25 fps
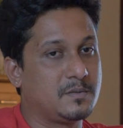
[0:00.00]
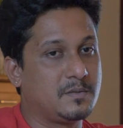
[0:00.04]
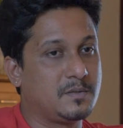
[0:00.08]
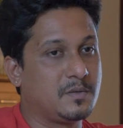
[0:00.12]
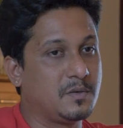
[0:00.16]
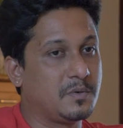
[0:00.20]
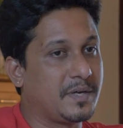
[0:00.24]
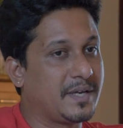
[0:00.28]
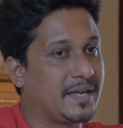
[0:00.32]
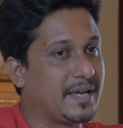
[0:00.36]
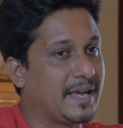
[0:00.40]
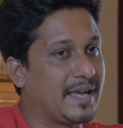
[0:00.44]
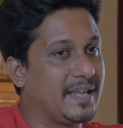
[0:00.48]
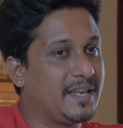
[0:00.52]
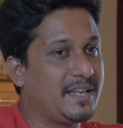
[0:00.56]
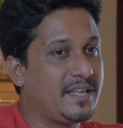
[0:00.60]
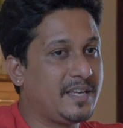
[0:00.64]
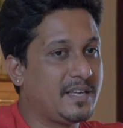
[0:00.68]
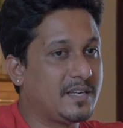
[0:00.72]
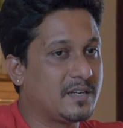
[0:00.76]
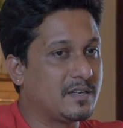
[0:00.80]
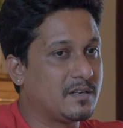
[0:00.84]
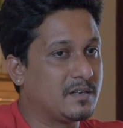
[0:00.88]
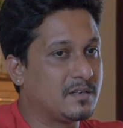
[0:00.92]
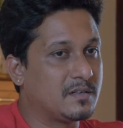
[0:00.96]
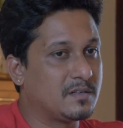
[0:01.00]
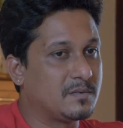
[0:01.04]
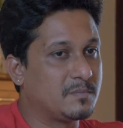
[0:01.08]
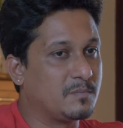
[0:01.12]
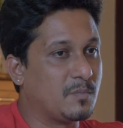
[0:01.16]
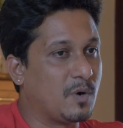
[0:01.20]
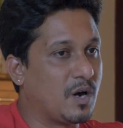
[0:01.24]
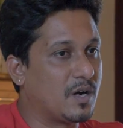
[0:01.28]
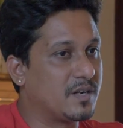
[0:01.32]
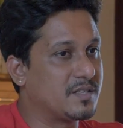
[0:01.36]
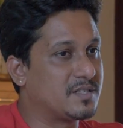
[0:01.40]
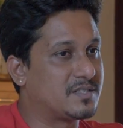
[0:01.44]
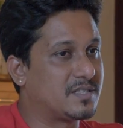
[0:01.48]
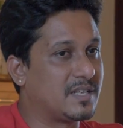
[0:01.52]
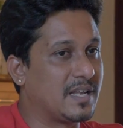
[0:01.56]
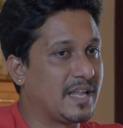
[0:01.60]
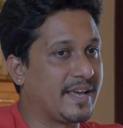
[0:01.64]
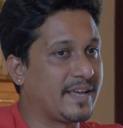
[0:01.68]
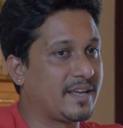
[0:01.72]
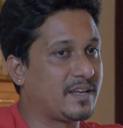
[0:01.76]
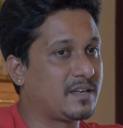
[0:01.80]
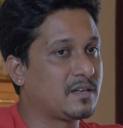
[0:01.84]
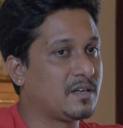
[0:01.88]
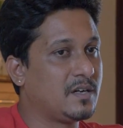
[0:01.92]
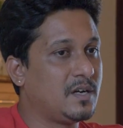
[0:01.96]
Doing any mods
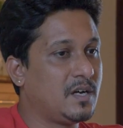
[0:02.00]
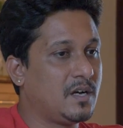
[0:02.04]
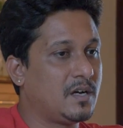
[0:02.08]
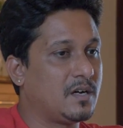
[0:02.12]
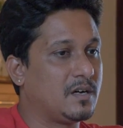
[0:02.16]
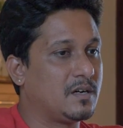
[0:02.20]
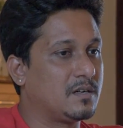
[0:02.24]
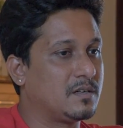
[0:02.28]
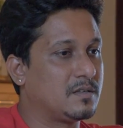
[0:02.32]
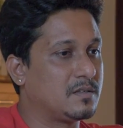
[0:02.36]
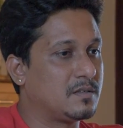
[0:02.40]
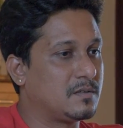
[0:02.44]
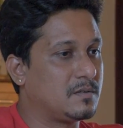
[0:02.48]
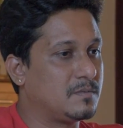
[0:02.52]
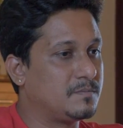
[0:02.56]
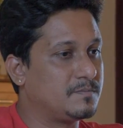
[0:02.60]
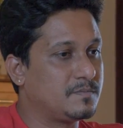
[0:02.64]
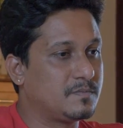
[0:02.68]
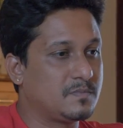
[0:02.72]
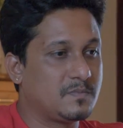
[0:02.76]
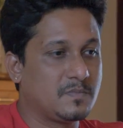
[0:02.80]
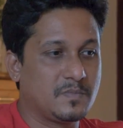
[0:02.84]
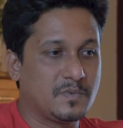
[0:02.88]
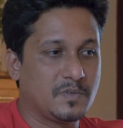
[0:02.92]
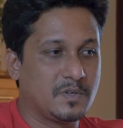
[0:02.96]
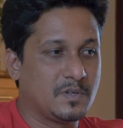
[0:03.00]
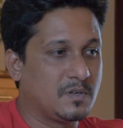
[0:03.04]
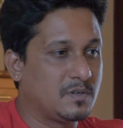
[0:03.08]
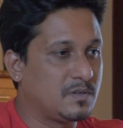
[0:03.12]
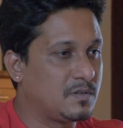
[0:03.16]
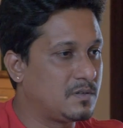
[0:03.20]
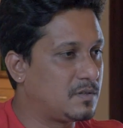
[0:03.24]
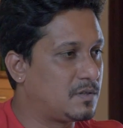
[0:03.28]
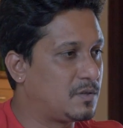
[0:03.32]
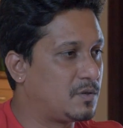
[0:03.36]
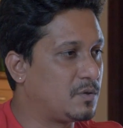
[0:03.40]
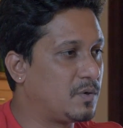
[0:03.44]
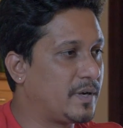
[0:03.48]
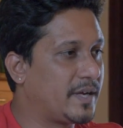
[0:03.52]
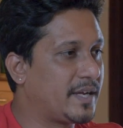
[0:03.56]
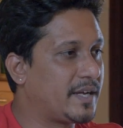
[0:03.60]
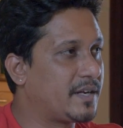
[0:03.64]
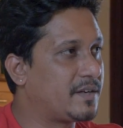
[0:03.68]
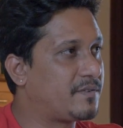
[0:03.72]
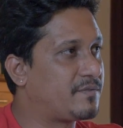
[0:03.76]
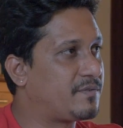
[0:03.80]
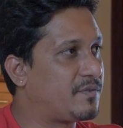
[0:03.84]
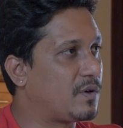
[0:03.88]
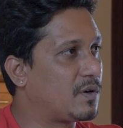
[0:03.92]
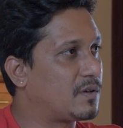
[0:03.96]
like doing
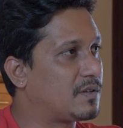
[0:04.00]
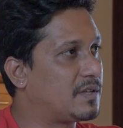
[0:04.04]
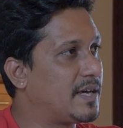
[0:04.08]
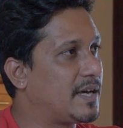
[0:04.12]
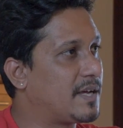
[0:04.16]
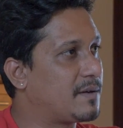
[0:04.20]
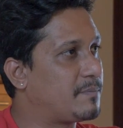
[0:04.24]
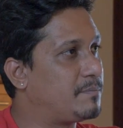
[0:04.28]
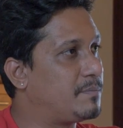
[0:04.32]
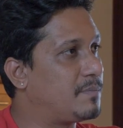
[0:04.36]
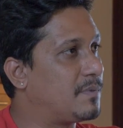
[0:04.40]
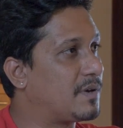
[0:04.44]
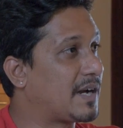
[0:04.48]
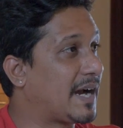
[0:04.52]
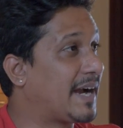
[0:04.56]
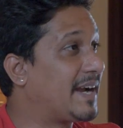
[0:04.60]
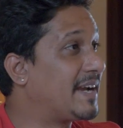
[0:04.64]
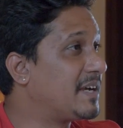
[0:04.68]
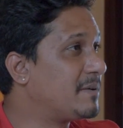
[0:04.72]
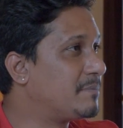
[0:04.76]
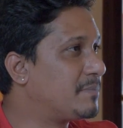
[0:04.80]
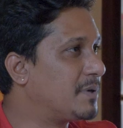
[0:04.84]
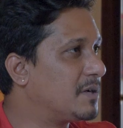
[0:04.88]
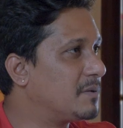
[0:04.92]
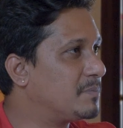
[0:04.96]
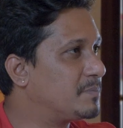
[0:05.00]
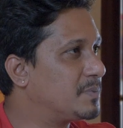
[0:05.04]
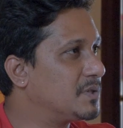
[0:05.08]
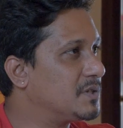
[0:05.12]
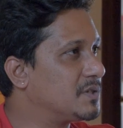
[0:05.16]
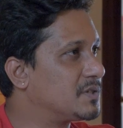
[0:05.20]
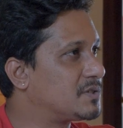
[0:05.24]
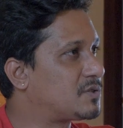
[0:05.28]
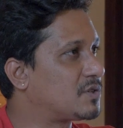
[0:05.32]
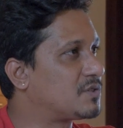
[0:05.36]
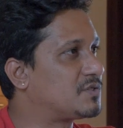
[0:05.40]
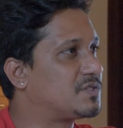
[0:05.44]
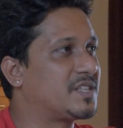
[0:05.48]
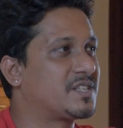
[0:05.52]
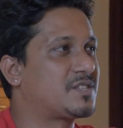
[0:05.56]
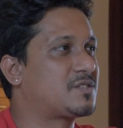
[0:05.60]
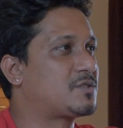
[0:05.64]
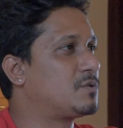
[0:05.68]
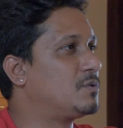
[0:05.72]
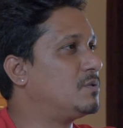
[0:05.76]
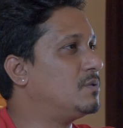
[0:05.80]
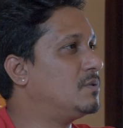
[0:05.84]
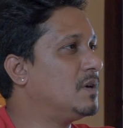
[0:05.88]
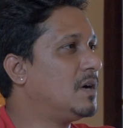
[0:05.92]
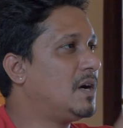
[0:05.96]
it for their riding purpose or just
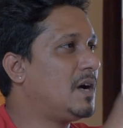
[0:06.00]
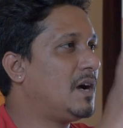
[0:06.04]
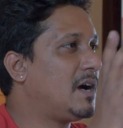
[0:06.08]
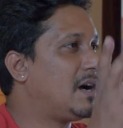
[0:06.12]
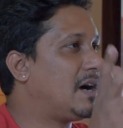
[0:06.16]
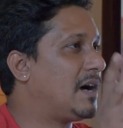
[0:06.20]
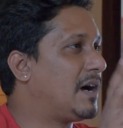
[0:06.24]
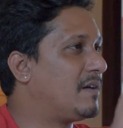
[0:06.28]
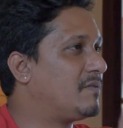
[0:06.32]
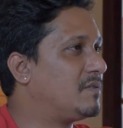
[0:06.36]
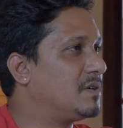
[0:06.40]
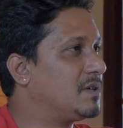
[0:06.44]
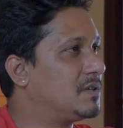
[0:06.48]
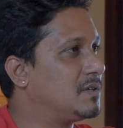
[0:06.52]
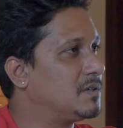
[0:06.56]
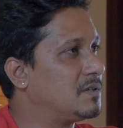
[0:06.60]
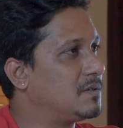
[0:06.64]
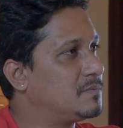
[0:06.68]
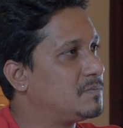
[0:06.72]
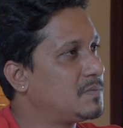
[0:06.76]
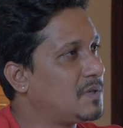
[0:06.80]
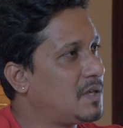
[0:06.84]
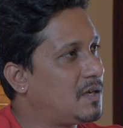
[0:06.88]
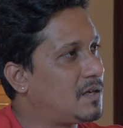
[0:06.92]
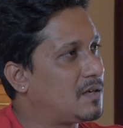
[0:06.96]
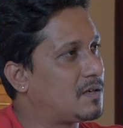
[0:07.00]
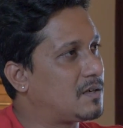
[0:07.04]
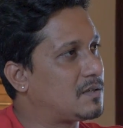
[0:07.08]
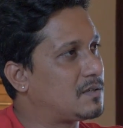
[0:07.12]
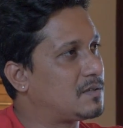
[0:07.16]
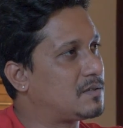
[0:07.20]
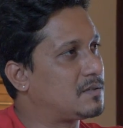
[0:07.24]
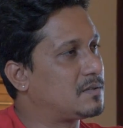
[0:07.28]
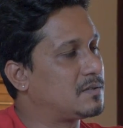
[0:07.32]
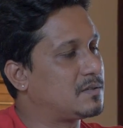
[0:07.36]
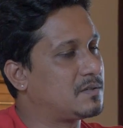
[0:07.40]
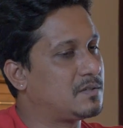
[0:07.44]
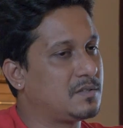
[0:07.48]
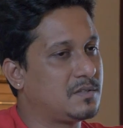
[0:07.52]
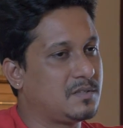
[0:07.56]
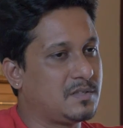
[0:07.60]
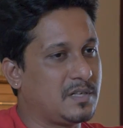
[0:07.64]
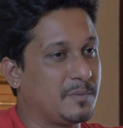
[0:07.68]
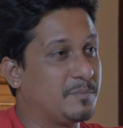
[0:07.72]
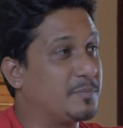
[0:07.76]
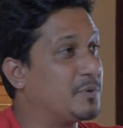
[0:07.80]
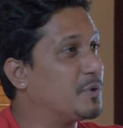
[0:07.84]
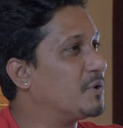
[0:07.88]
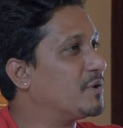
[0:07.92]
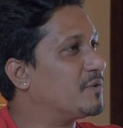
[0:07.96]
to have
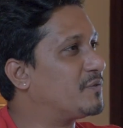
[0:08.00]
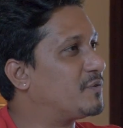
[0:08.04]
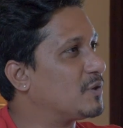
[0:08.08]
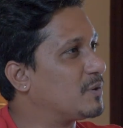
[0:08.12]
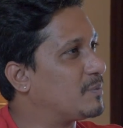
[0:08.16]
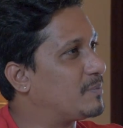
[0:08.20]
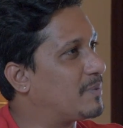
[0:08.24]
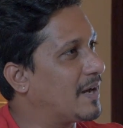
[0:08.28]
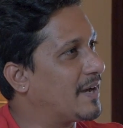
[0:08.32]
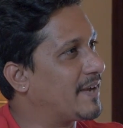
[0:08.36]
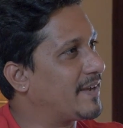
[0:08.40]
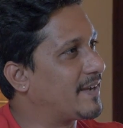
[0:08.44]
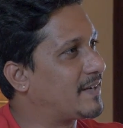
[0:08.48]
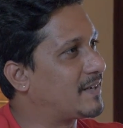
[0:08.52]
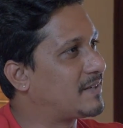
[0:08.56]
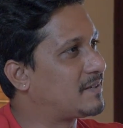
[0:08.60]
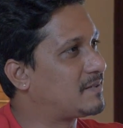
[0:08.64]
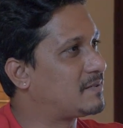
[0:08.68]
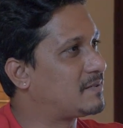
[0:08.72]
a beautiful bike,